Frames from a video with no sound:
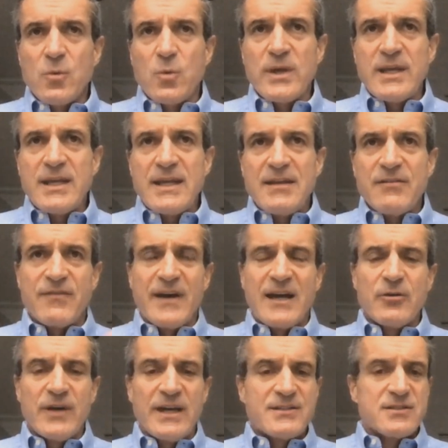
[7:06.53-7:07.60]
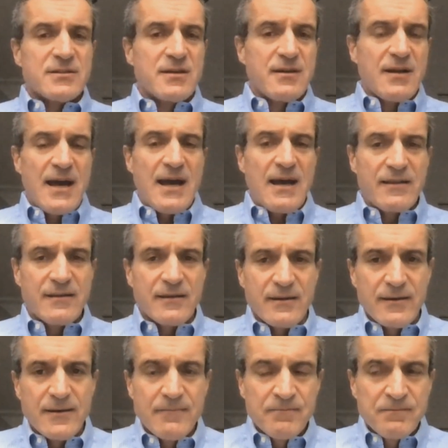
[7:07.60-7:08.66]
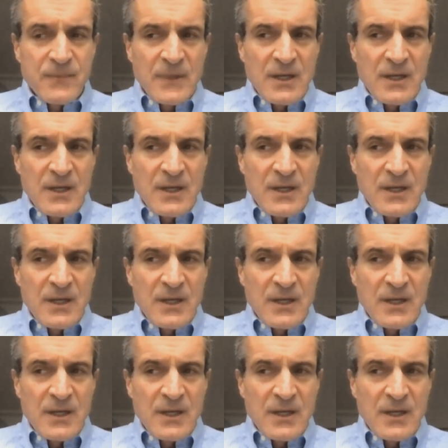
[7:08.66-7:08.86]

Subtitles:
we evaluated other